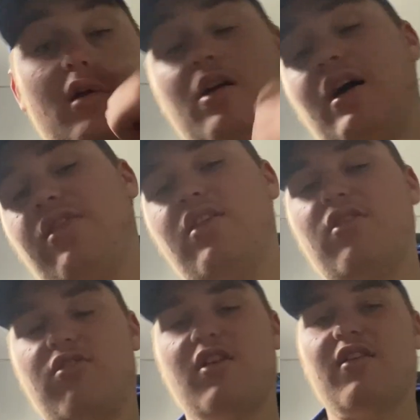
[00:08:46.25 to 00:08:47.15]
I think
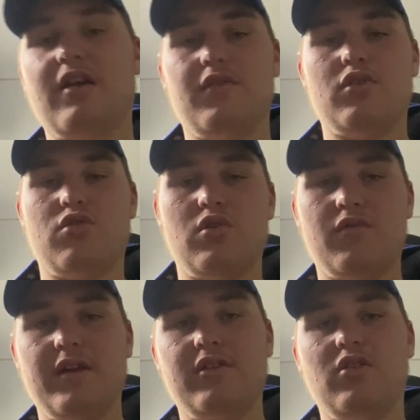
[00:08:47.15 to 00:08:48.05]
this does have a draw
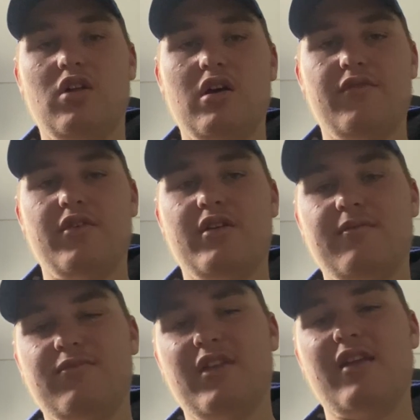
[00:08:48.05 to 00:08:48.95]
written all over it.
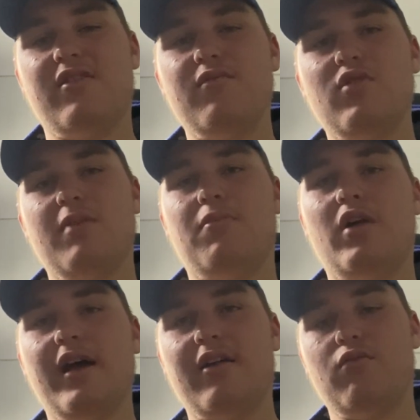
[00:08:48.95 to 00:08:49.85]
They didn't really
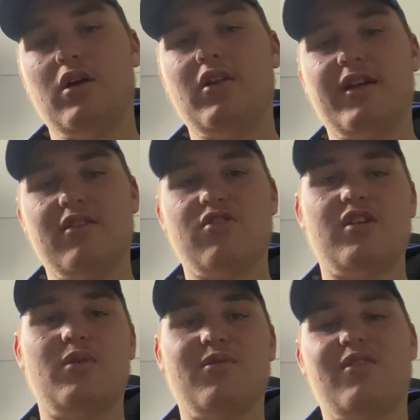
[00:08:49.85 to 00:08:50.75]
play it well against
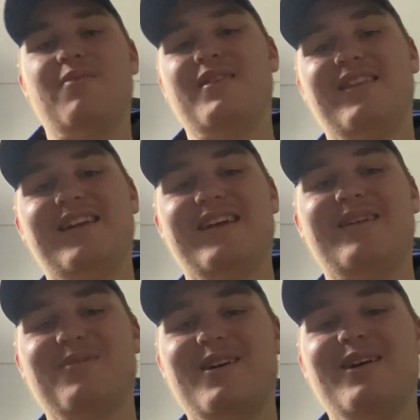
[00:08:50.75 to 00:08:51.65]
Chelsea, but then again,
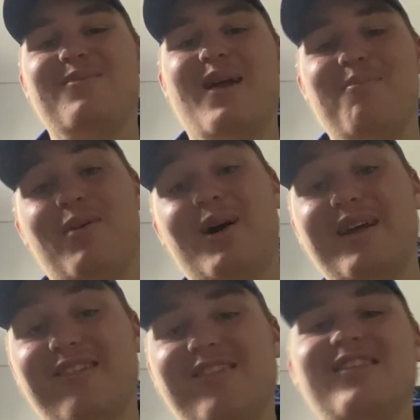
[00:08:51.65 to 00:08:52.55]
I'm kind of being
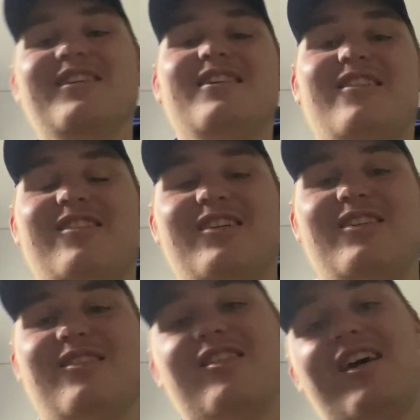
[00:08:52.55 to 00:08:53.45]
biased.
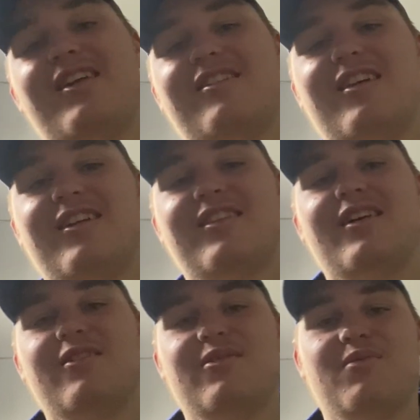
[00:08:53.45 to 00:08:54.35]
So take
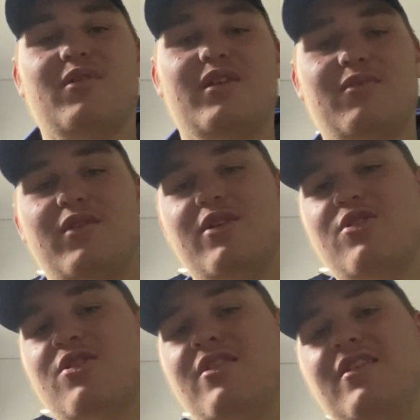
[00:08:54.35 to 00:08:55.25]
that as what you
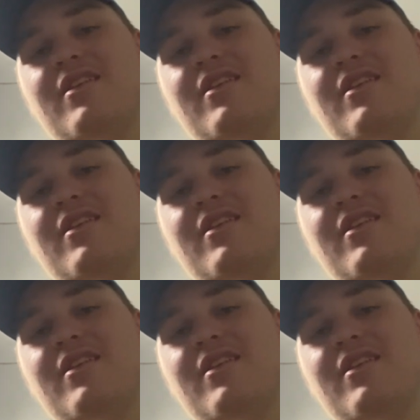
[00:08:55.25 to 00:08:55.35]
wish.